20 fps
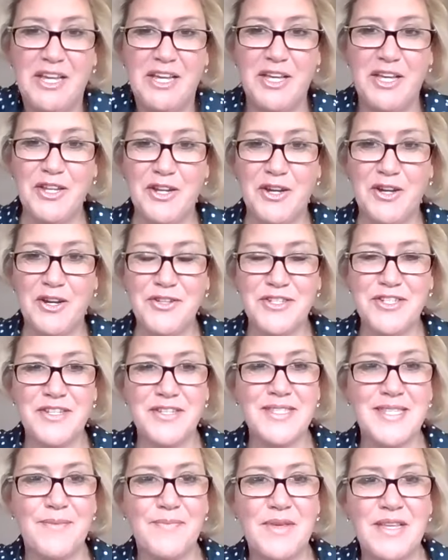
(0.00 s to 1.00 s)
you know, do
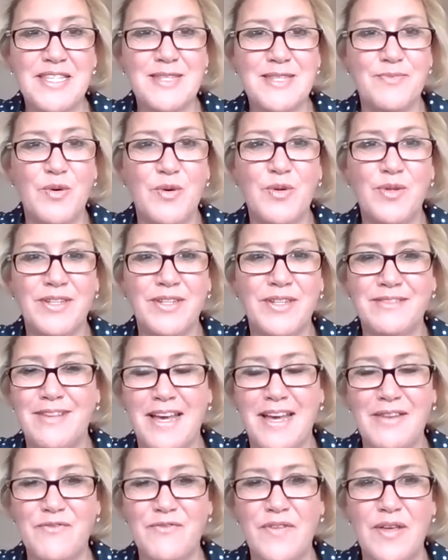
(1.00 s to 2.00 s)
something small and,
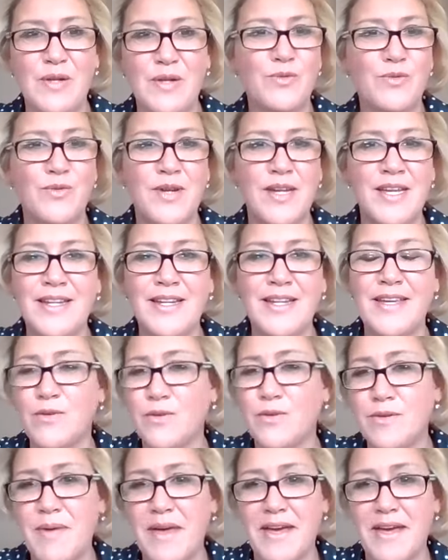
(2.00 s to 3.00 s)
and feel really
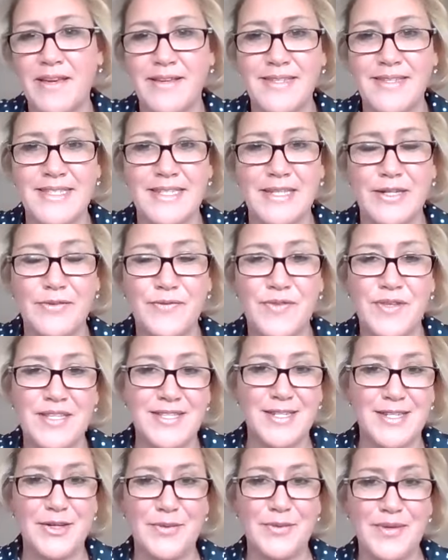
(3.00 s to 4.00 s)
good about yourself.
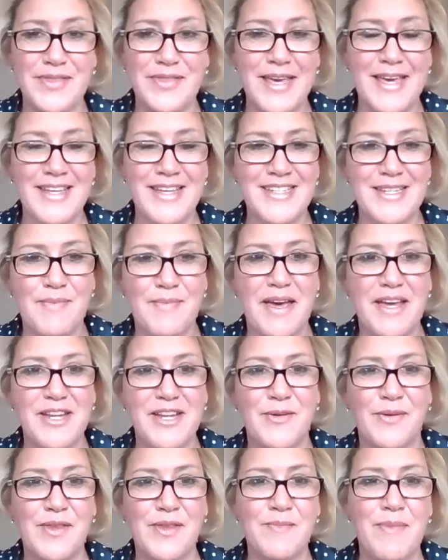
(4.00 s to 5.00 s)
There's no one there to pat
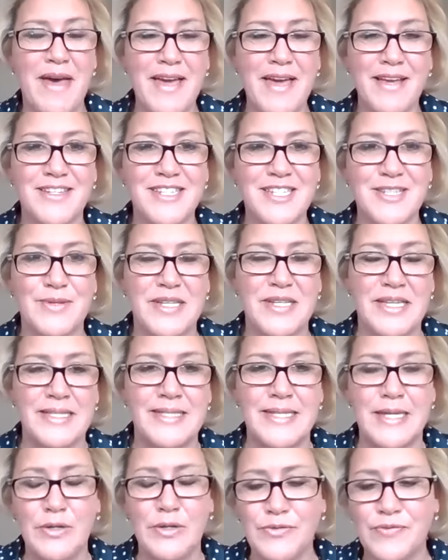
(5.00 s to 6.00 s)
you on the back. Do it
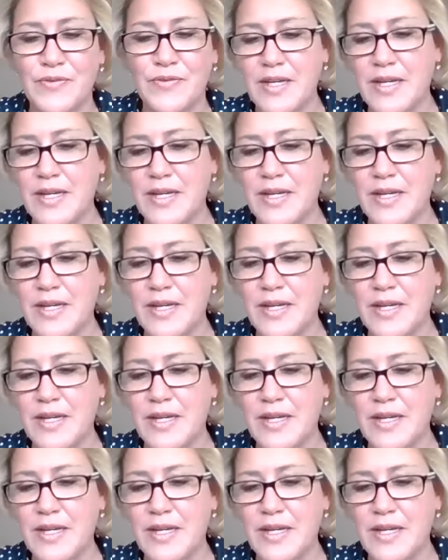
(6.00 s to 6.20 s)
yourself.